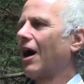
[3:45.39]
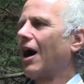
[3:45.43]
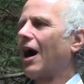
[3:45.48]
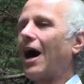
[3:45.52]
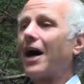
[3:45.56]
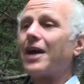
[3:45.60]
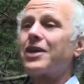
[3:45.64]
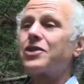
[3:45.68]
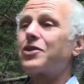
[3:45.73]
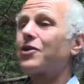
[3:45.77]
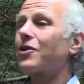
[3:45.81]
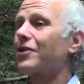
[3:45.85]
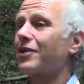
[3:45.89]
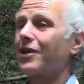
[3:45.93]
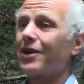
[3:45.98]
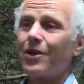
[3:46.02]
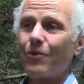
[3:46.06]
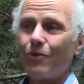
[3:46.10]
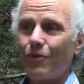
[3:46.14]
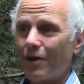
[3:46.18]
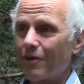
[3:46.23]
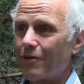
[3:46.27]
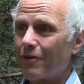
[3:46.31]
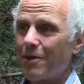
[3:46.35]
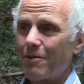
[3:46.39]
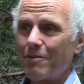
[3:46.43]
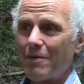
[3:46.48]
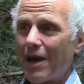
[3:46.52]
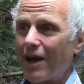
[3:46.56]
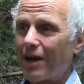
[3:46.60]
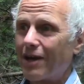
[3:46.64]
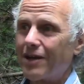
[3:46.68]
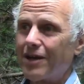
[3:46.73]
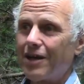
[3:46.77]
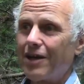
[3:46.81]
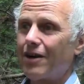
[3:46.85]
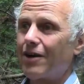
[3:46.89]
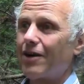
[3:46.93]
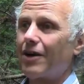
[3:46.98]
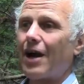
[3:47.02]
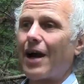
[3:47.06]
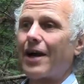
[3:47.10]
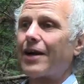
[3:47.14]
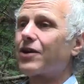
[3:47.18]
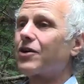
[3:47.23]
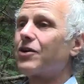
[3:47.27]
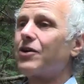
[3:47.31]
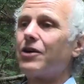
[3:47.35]
I certainly wouldn't remain here.
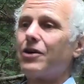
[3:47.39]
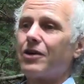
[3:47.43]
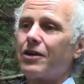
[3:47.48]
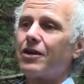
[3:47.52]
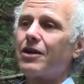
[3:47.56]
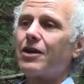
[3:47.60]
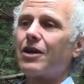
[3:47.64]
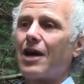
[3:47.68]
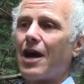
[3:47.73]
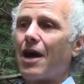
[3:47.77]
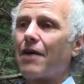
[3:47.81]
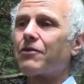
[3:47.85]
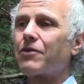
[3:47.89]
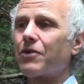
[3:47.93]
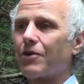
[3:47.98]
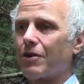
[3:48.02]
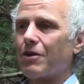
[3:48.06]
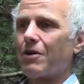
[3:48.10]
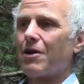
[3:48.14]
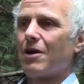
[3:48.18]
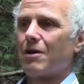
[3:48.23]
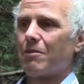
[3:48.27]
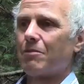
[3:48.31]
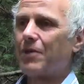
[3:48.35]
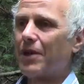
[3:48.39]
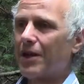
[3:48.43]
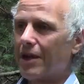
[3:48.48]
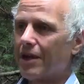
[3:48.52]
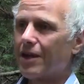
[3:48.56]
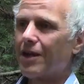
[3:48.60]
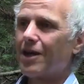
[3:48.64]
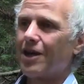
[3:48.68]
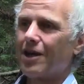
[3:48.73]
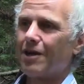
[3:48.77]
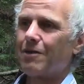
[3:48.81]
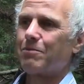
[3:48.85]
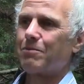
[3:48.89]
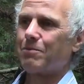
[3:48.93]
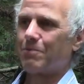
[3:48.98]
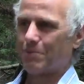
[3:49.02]
I couldn't, after being here